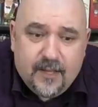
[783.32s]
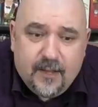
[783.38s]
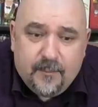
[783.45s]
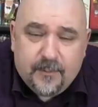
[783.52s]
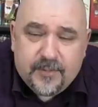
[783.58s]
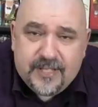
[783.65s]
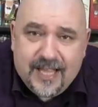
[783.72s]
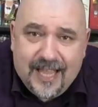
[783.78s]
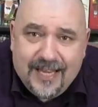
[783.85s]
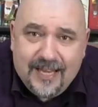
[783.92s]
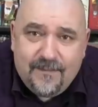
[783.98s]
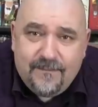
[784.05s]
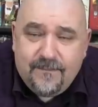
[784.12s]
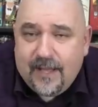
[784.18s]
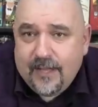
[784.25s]

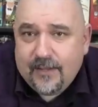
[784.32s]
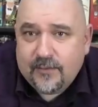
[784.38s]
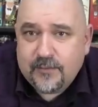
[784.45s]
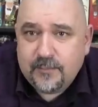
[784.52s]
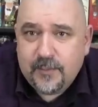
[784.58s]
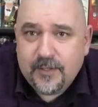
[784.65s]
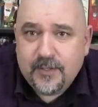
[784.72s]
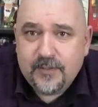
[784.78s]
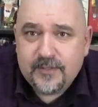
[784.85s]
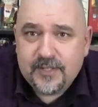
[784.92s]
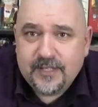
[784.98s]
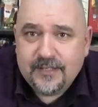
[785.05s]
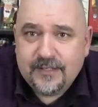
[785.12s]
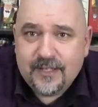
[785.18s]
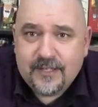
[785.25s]
Britannia fails because
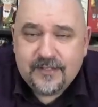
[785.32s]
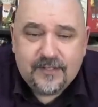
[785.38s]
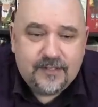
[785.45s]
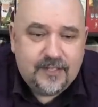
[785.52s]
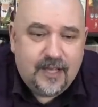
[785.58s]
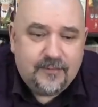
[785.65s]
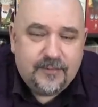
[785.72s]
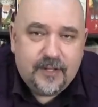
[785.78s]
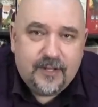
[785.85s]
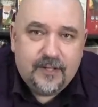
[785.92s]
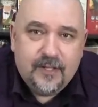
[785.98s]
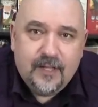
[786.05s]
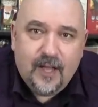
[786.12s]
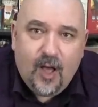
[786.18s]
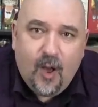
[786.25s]
it doesn't cover
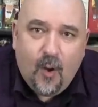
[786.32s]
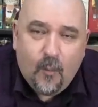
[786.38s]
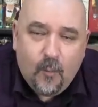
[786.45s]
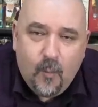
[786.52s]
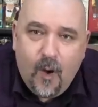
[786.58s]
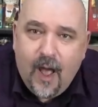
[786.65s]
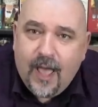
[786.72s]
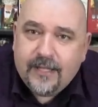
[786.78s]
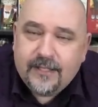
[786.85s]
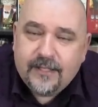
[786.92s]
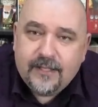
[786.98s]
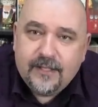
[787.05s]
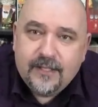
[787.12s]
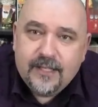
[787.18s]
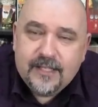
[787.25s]
a
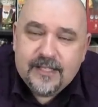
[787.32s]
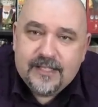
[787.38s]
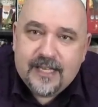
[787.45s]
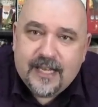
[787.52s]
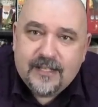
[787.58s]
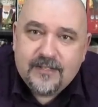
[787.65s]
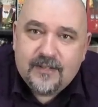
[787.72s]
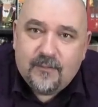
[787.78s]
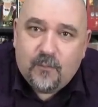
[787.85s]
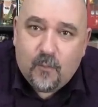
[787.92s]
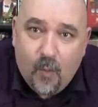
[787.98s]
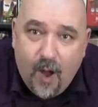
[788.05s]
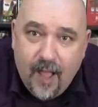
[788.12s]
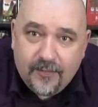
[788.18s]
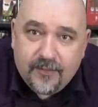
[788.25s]
wider sense of
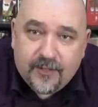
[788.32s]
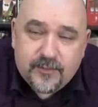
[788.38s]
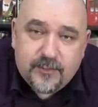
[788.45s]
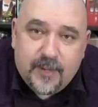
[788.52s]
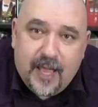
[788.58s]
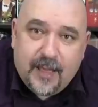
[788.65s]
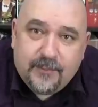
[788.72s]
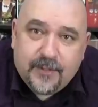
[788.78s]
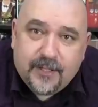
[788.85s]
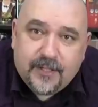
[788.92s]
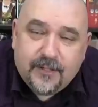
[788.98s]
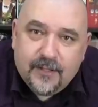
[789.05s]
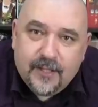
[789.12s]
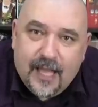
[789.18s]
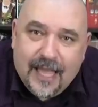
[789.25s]
why things were happening,
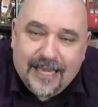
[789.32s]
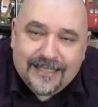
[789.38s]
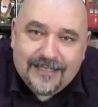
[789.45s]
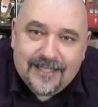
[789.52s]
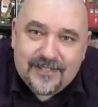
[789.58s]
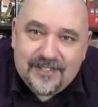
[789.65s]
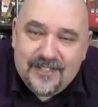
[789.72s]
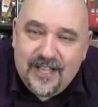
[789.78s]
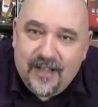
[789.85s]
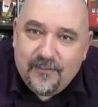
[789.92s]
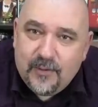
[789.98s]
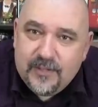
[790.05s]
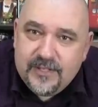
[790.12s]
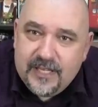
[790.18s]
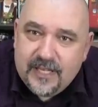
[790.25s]
and it doesn't
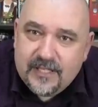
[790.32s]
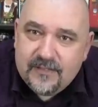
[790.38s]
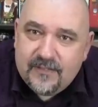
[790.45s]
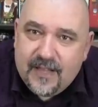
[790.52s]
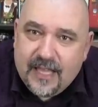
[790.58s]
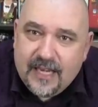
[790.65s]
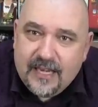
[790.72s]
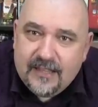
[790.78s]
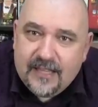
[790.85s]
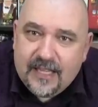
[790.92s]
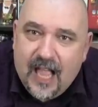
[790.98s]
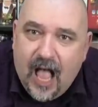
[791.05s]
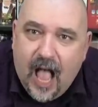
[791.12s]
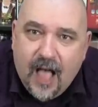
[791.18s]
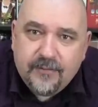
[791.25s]
cover a sense of
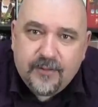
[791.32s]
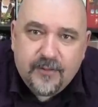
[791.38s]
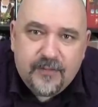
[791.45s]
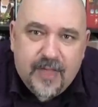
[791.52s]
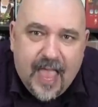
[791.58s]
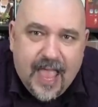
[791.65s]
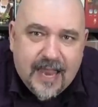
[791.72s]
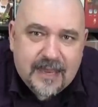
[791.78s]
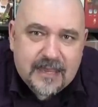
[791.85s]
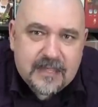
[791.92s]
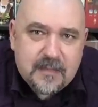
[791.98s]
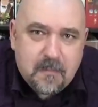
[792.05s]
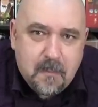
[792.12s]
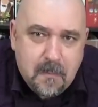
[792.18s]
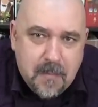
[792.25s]
anything other than
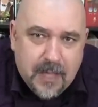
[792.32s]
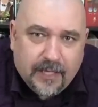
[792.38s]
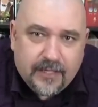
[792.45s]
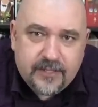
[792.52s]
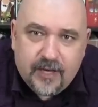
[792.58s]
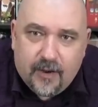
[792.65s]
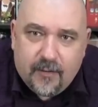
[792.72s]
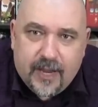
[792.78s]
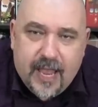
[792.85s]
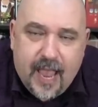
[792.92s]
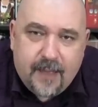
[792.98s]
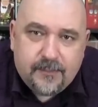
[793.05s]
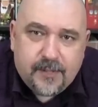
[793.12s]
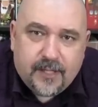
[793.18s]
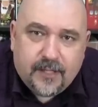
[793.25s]
the military
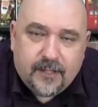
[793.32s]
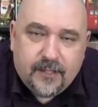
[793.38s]
happening.